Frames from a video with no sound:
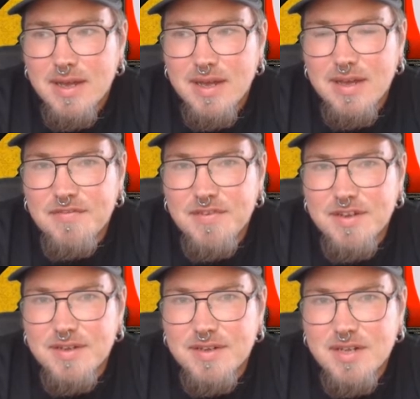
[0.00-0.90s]
I've
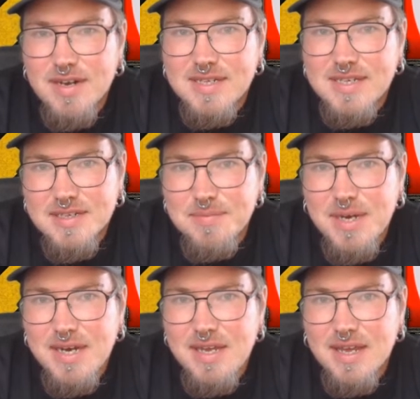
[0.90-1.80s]
done a test
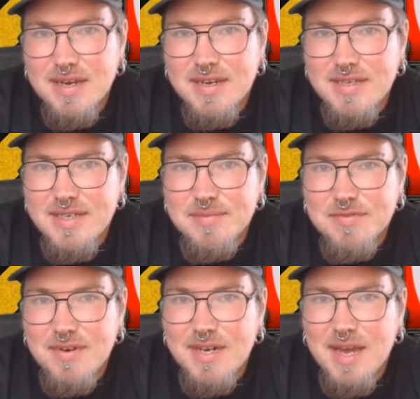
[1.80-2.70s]
mini, and he
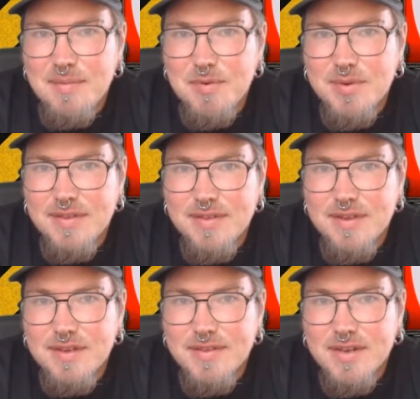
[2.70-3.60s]
seems really happy with
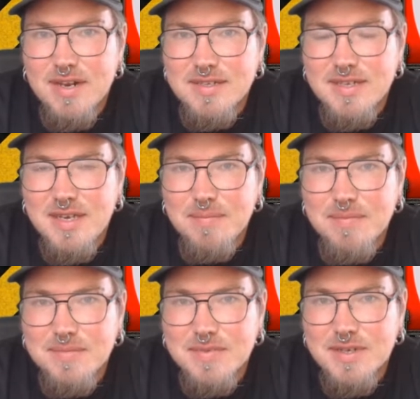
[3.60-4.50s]
the color
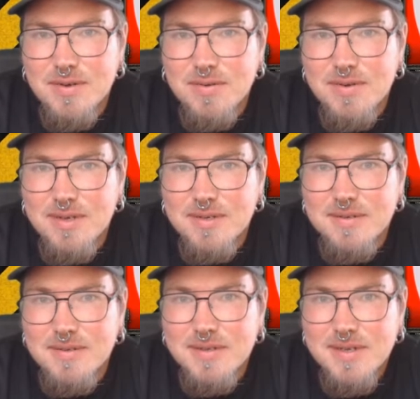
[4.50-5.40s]
scheme, so